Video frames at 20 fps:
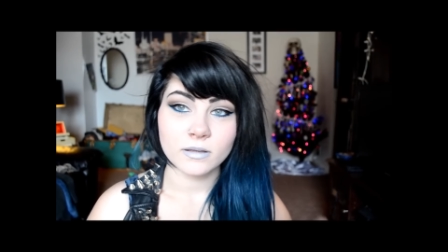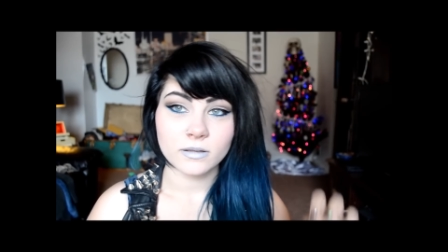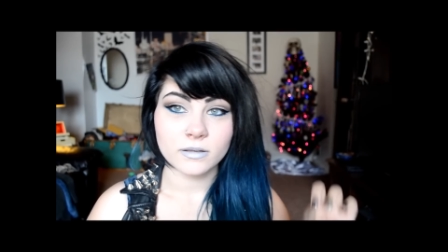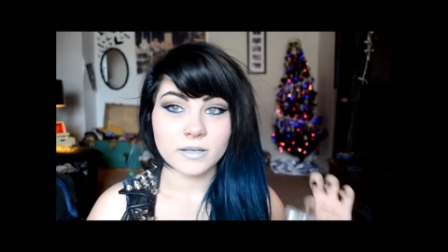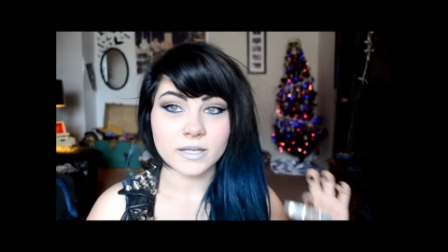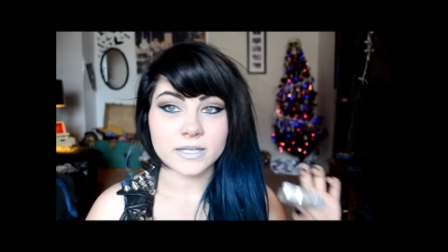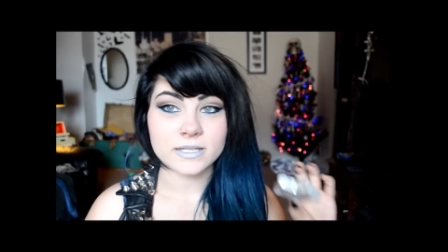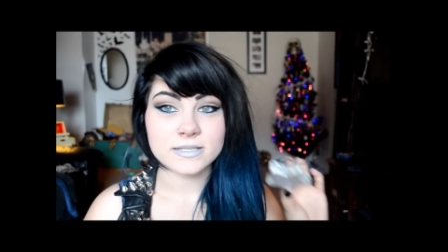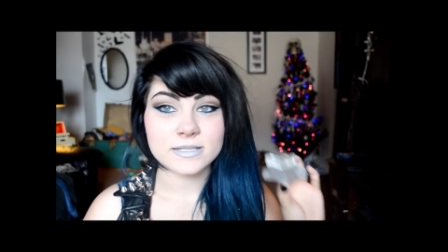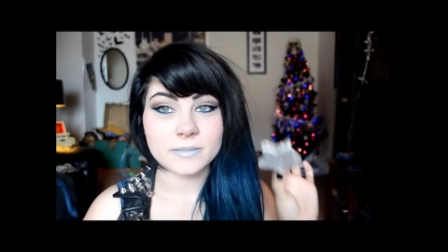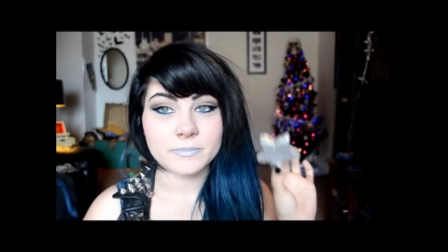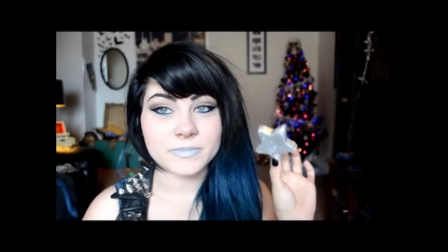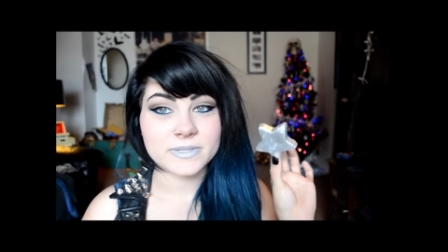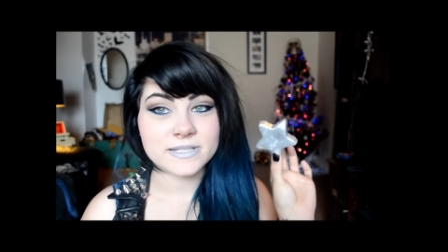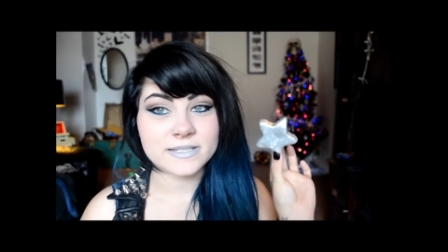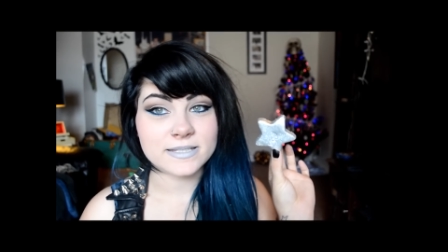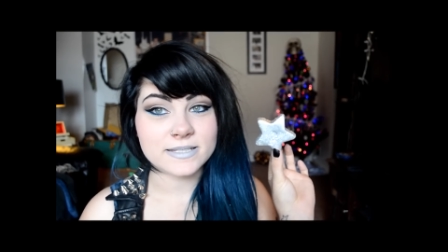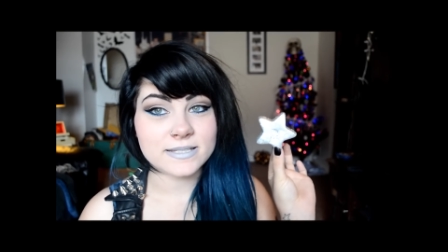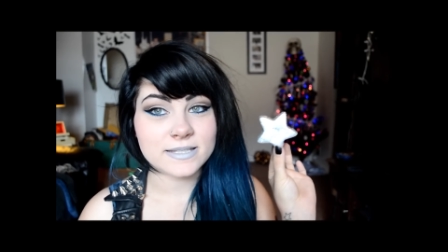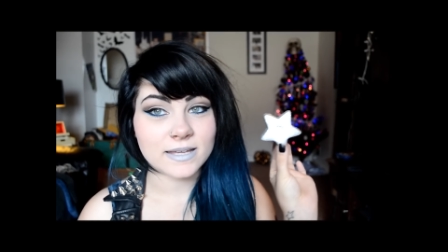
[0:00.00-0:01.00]
Next up
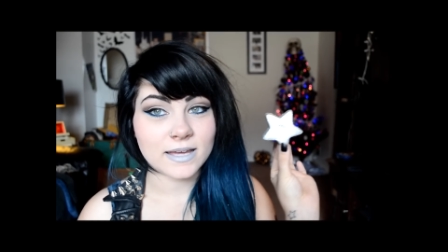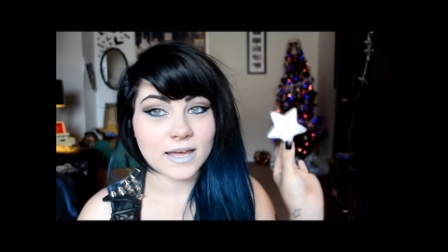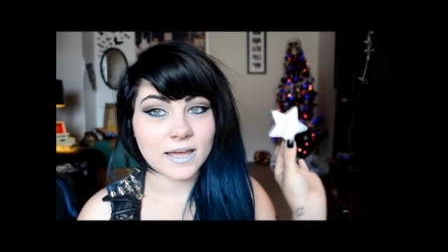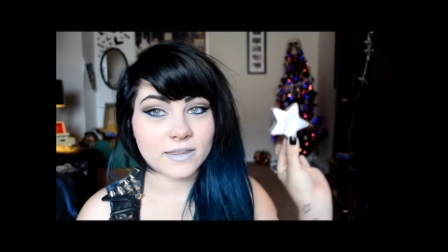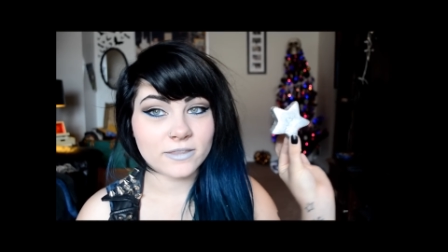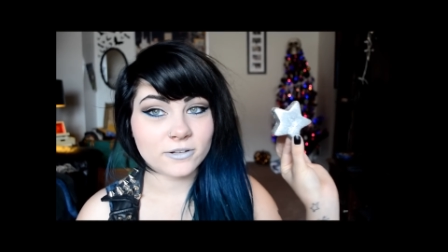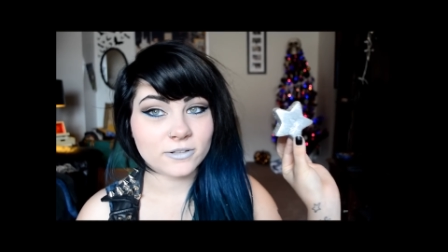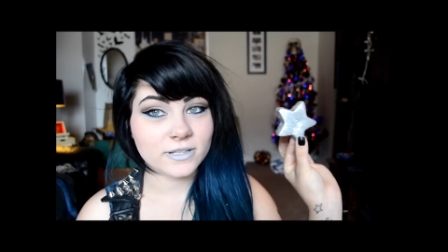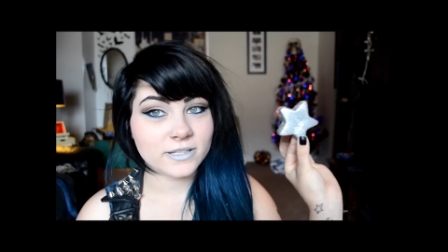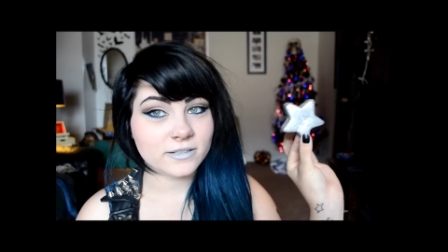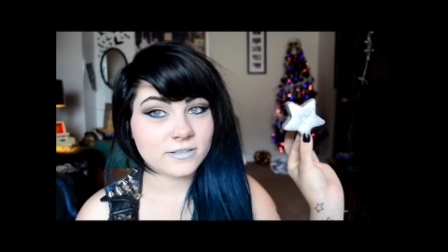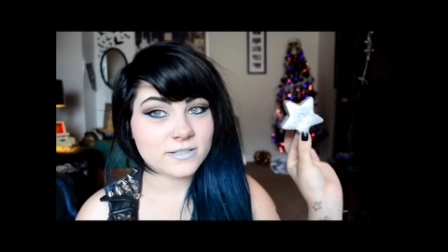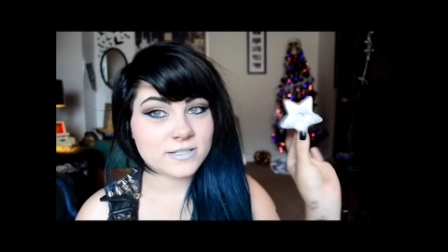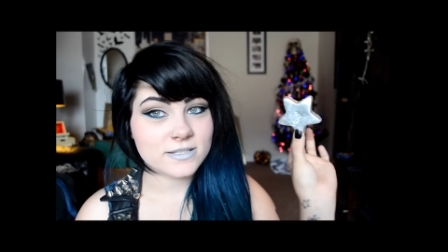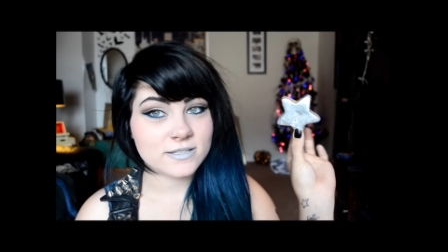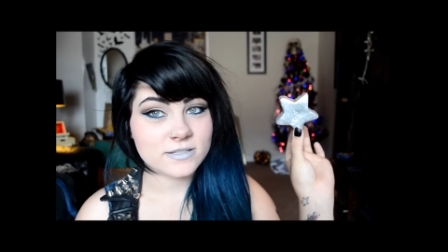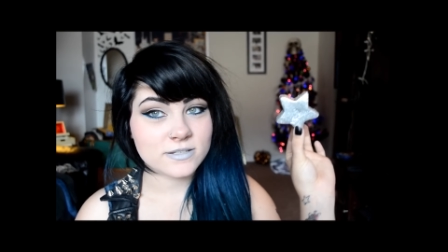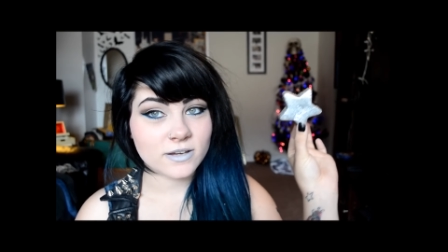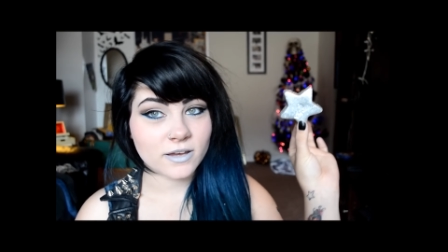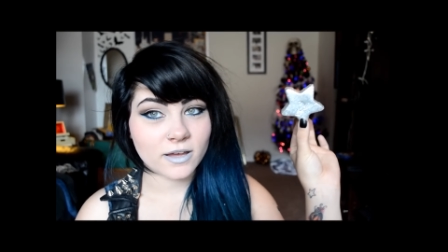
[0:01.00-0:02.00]
is this other little
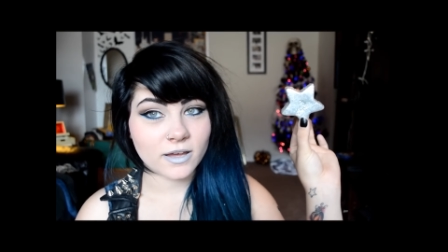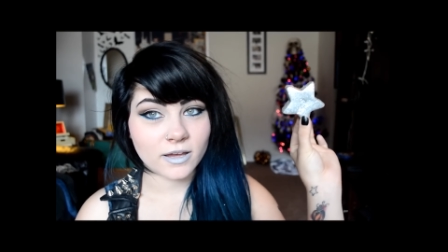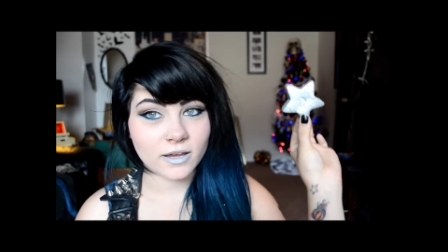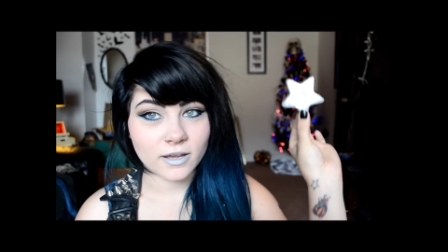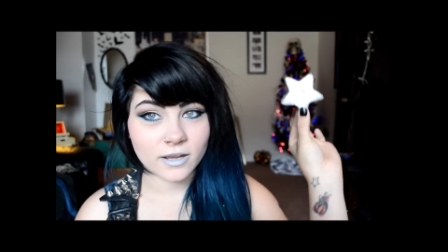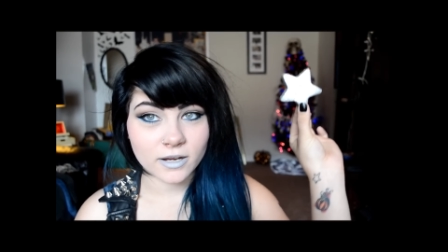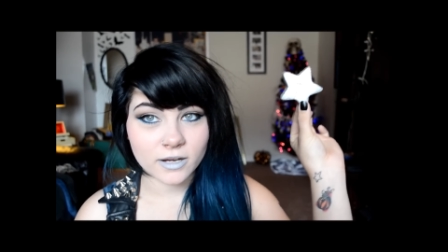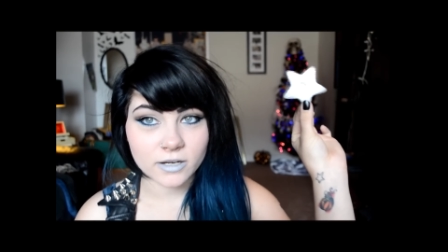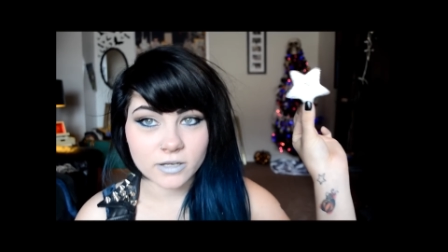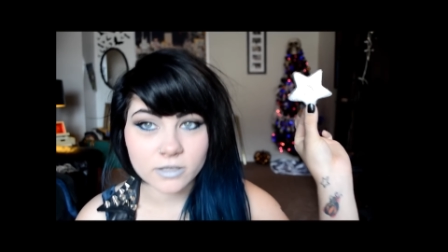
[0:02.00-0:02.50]
star.